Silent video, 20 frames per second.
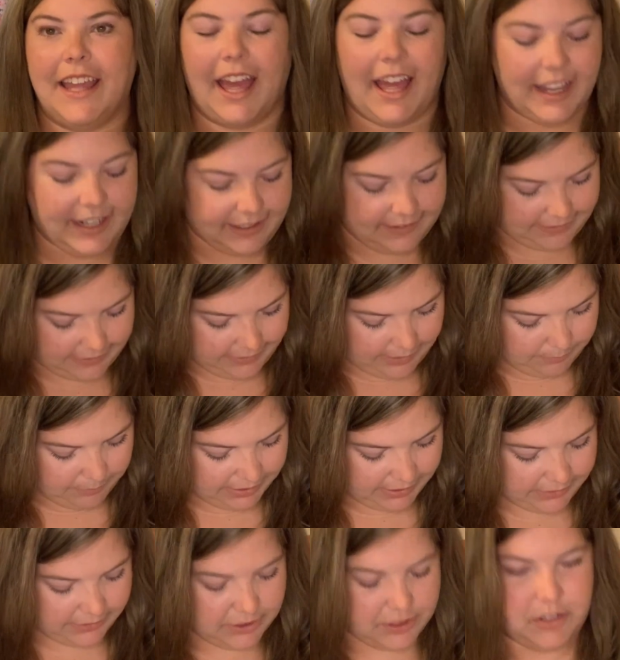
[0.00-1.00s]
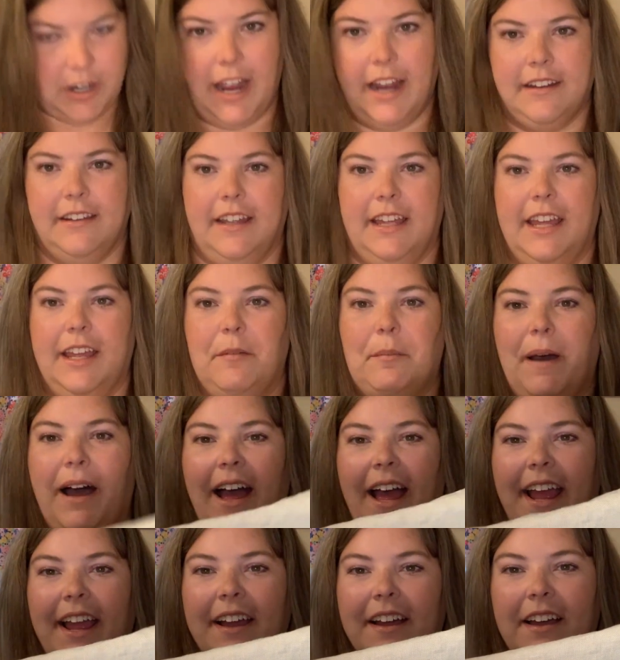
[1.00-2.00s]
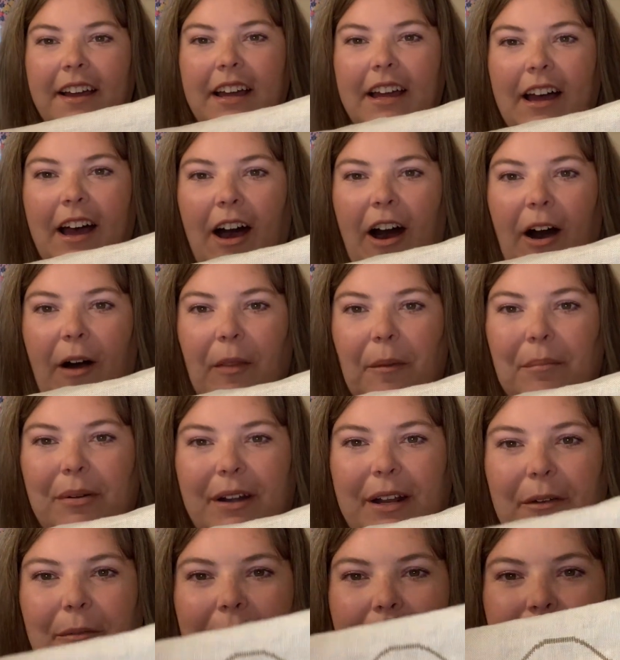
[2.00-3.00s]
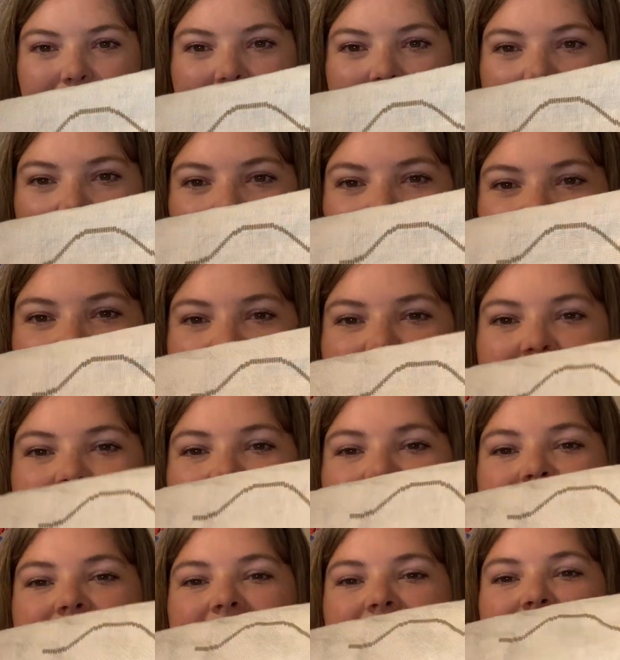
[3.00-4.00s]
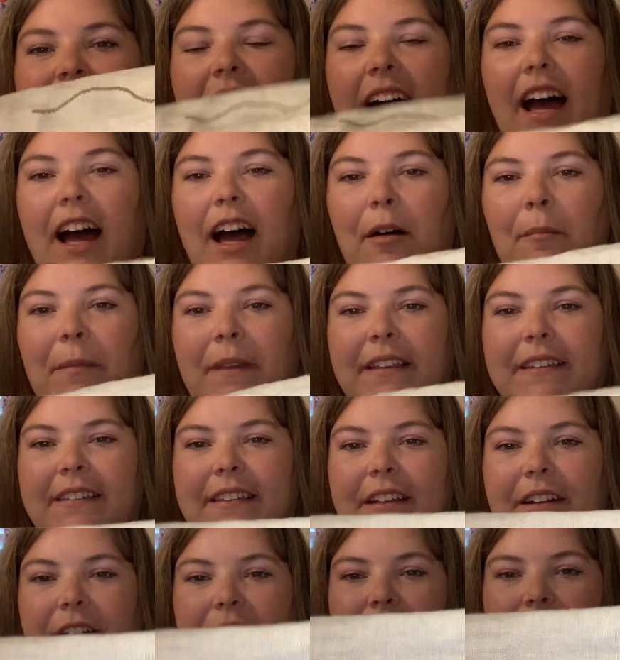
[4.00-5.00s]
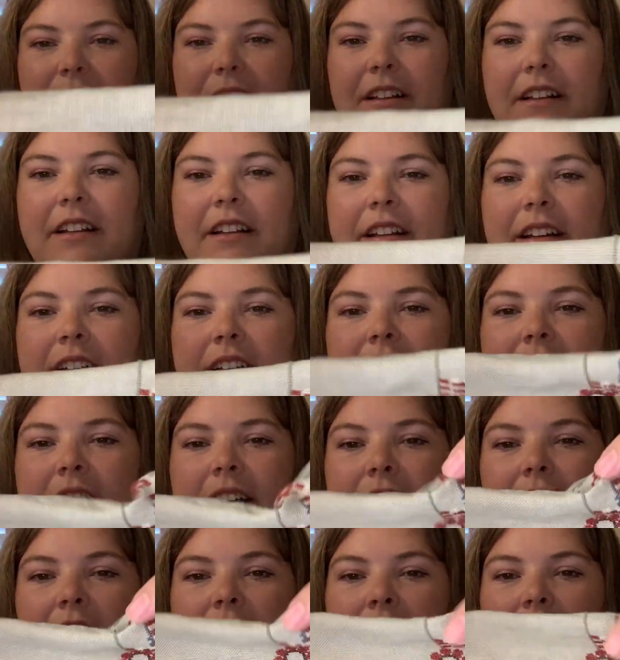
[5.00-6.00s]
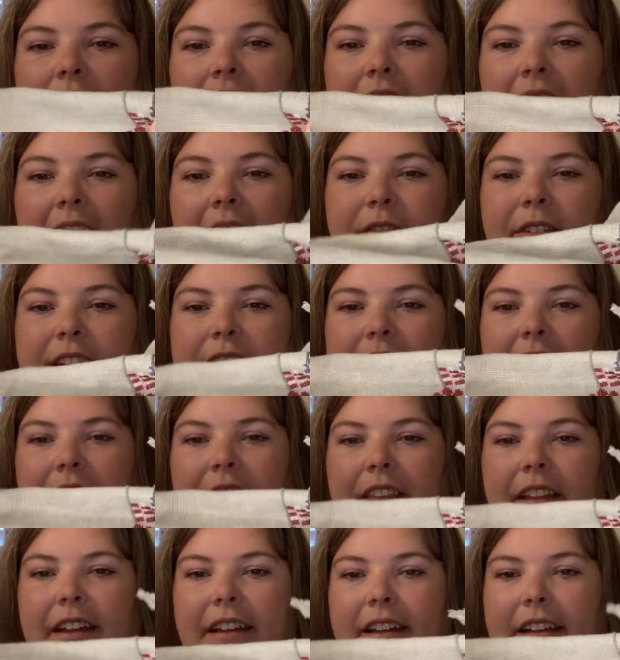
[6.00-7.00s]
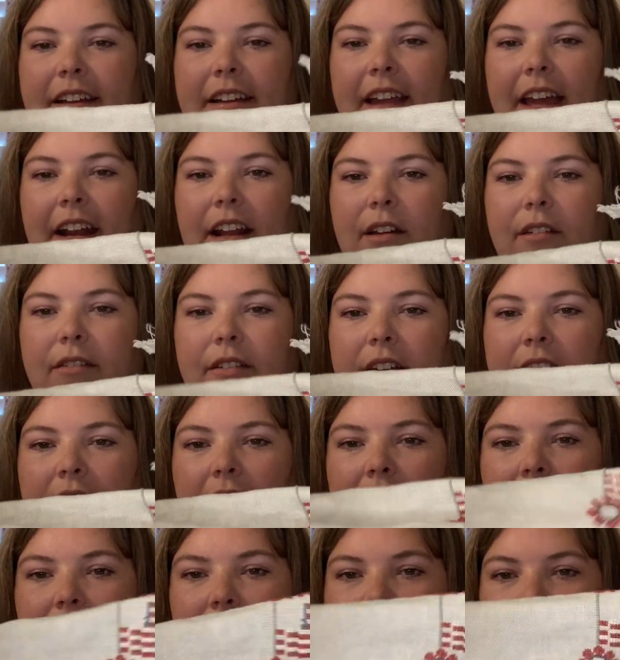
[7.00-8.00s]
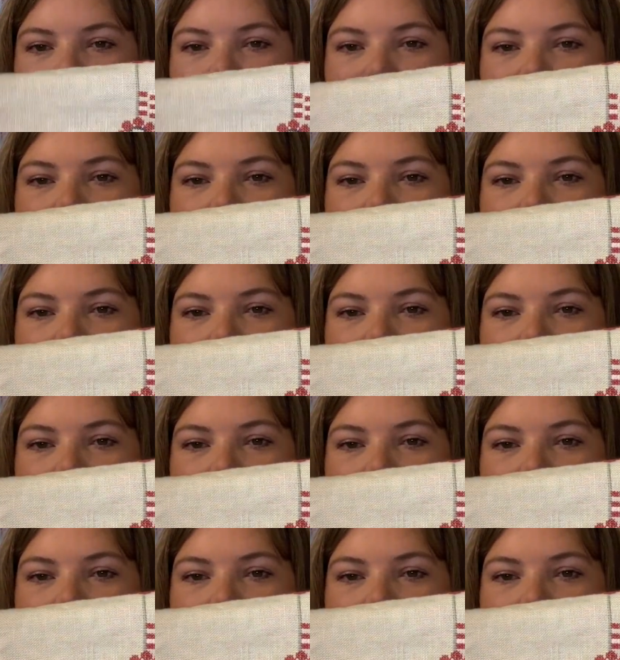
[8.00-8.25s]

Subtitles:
yet because I keep getting distracted by all the pretty red flowers. This little urn, I haven't done the kind of underneath